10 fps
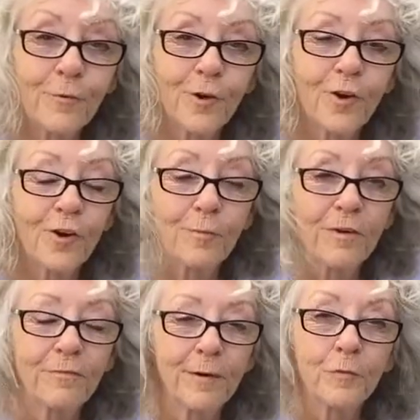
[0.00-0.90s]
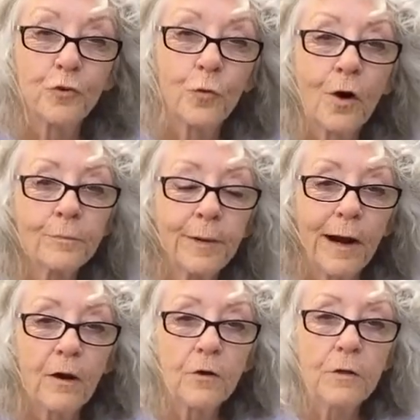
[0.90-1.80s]
we are, my famous rock
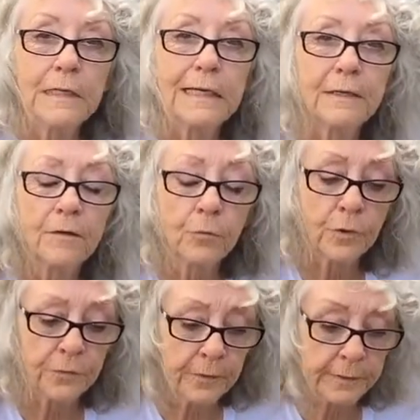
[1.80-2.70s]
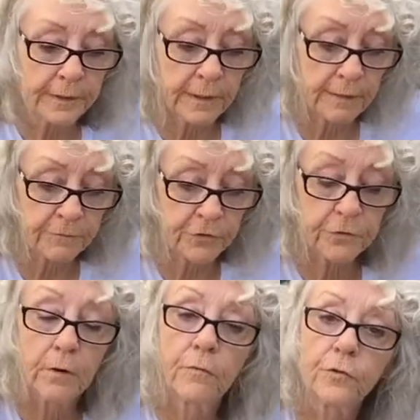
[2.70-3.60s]
pile. And one thing I have
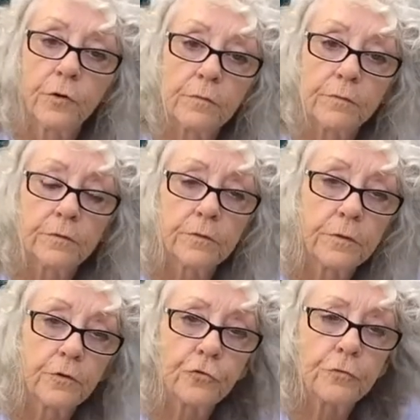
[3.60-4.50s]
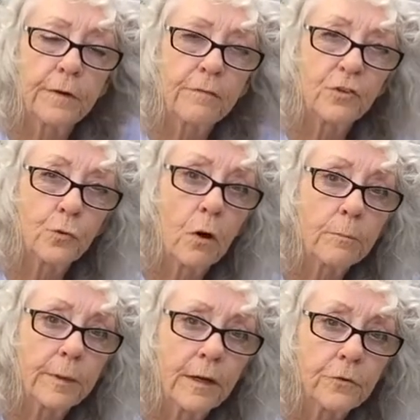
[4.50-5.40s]
discovered over the years of having rock
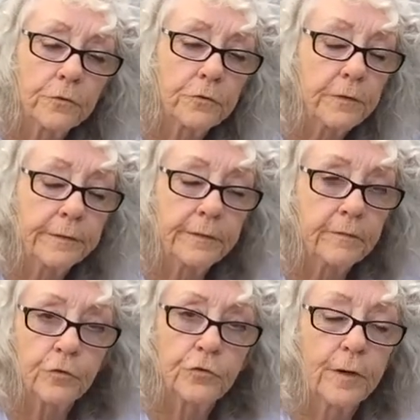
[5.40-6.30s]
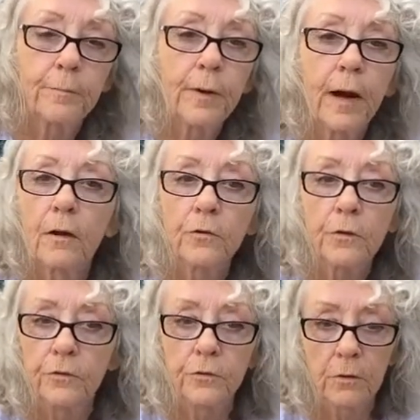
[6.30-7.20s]
piles is they never stay piled,
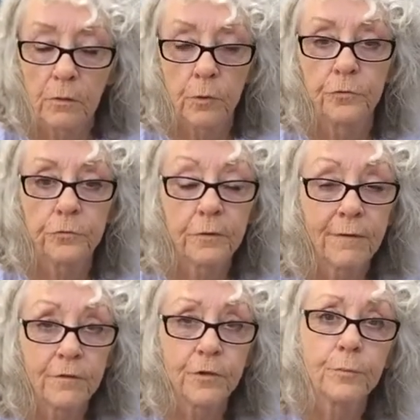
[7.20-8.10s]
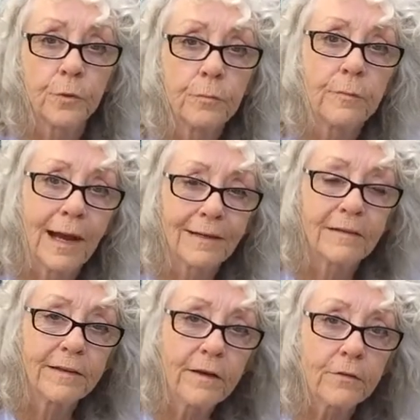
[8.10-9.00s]
and you always are having to put them back
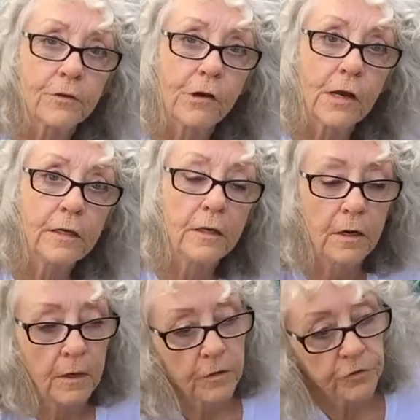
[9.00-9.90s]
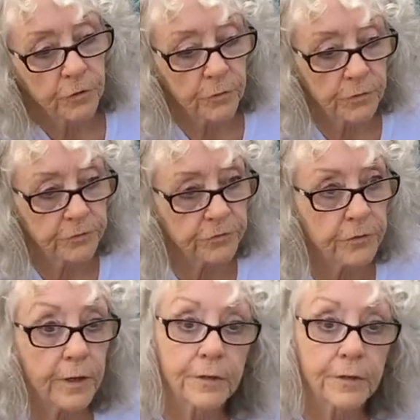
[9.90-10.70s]
together, right? So this year I